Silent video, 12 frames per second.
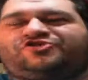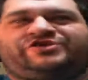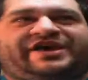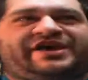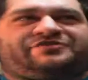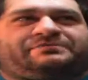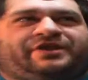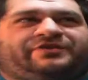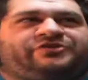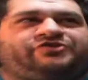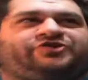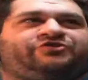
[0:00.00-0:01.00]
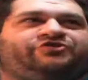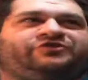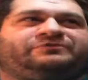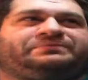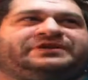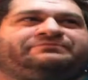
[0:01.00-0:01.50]
She hasn't been on the show.
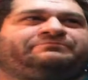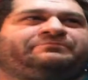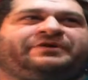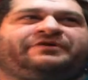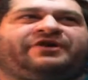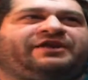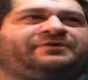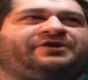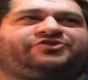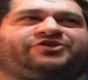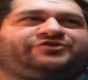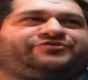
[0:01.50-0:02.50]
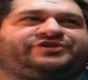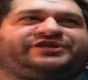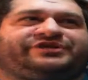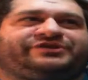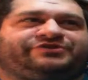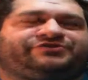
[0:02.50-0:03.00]
She's been around my show for
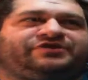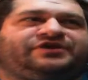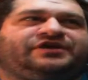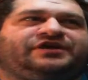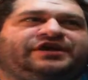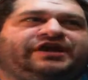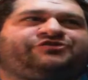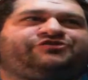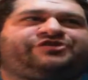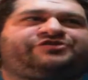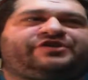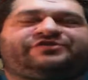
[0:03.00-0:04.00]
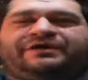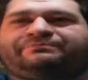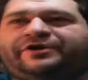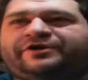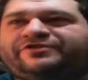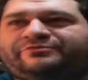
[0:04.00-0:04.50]
years, and she says
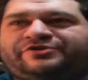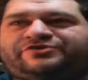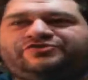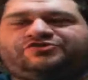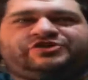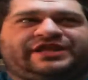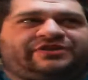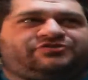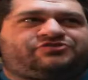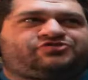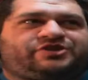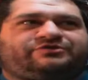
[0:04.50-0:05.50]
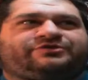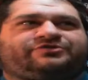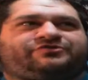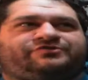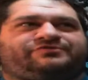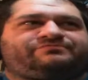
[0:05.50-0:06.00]
I'm part of the reason she does a show,
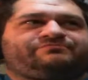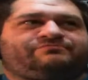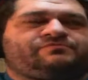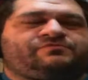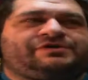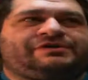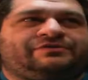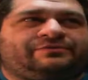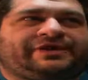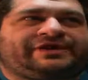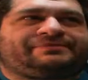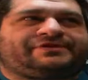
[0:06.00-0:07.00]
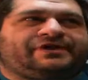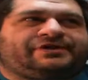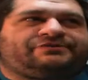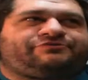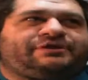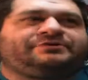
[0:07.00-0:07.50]
which is way
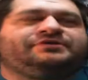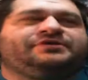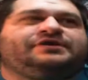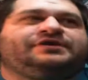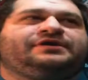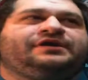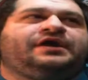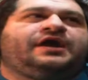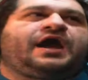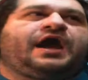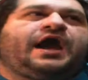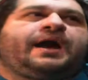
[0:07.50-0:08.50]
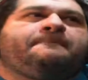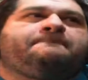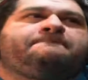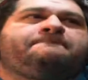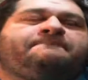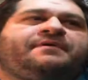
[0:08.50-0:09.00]
beyond trouble. I believe that. Oh, yeah.
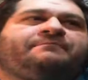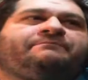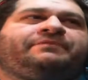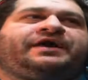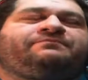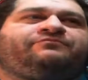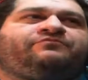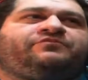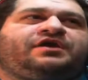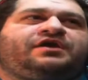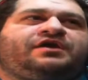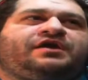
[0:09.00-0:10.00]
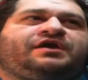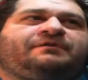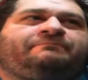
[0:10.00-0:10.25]
I believe that.